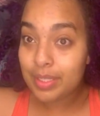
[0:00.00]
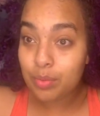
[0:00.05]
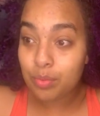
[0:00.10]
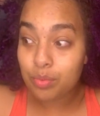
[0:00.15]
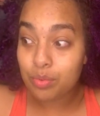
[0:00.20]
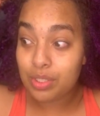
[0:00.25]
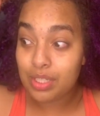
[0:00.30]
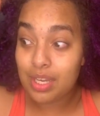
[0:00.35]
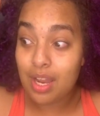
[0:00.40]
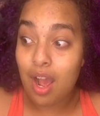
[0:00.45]

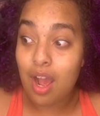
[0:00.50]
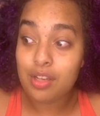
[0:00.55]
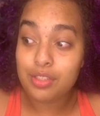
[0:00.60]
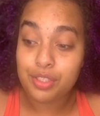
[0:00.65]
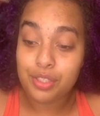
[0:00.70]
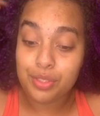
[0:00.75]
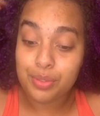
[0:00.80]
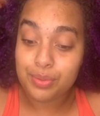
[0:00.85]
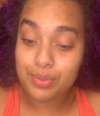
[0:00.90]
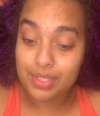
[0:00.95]
would not
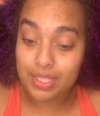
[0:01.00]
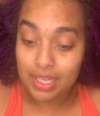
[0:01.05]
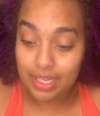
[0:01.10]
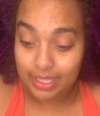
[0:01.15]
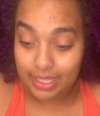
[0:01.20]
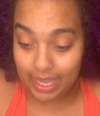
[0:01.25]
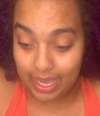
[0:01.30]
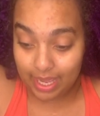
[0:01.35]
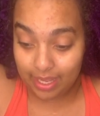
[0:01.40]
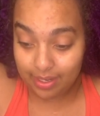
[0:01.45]
use
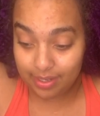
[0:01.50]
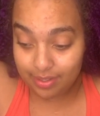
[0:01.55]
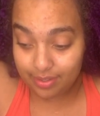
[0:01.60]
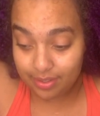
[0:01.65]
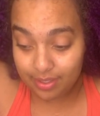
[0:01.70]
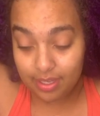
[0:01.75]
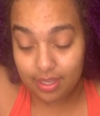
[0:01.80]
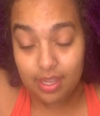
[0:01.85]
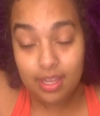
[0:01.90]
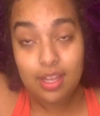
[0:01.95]
again.
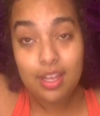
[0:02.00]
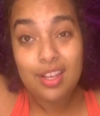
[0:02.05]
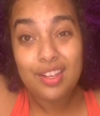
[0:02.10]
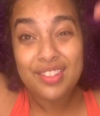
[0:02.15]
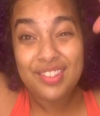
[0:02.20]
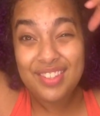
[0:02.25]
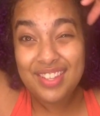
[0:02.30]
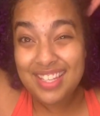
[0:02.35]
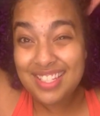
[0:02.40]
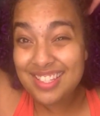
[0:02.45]

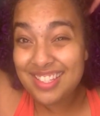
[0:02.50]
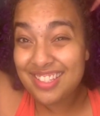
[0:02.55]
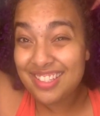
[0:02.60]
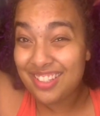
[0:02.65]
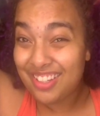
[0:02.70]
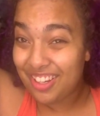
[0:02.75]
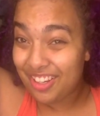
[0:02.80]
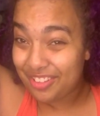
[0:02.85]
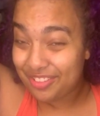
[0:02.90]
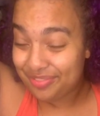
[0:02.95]
So that's a
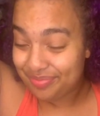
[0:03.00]
no.